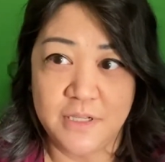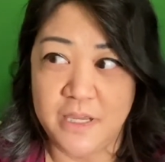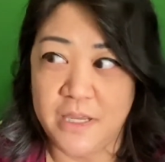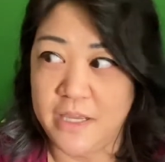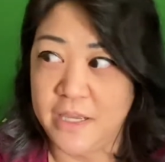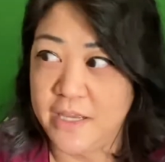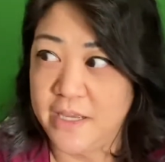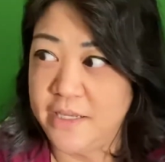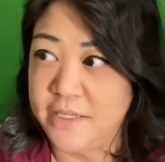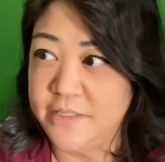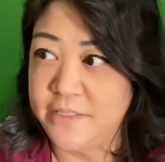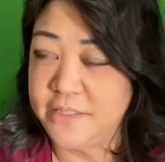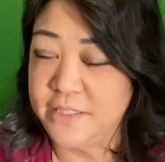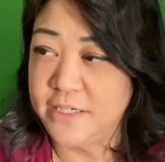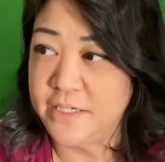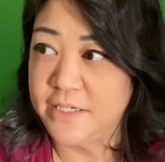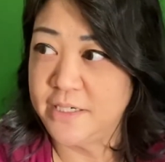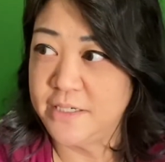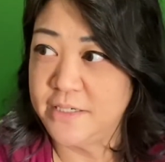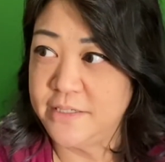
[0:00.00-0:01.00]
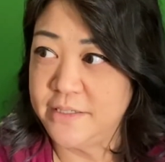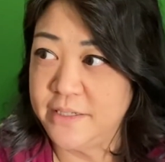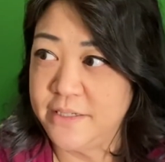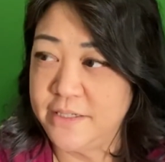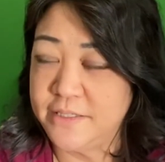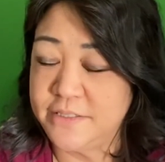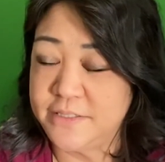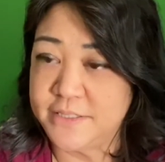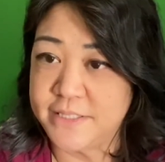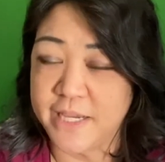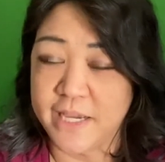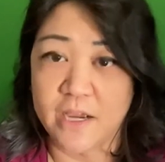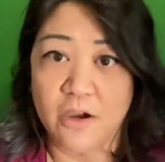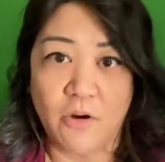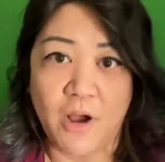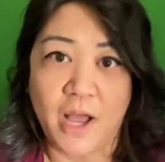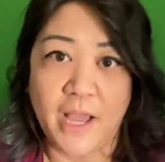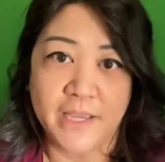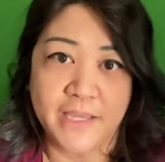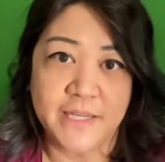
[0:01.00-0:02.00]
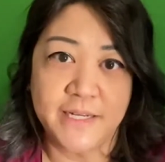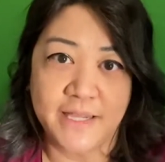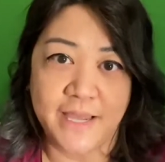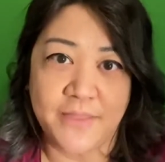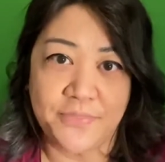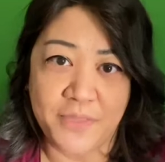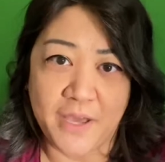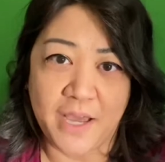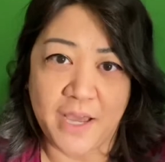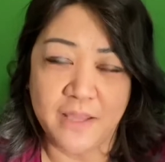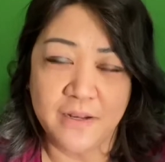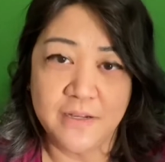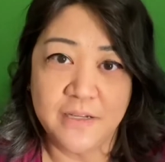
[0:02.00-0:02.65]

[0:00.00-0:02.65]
And it's like, oh, I can get that.